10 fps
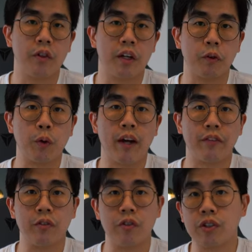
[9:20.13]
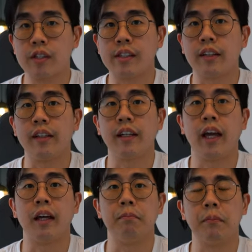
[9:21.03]
you have to have the region setting
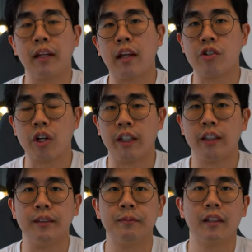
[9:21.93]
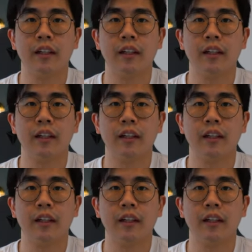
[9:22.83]
at mainland China.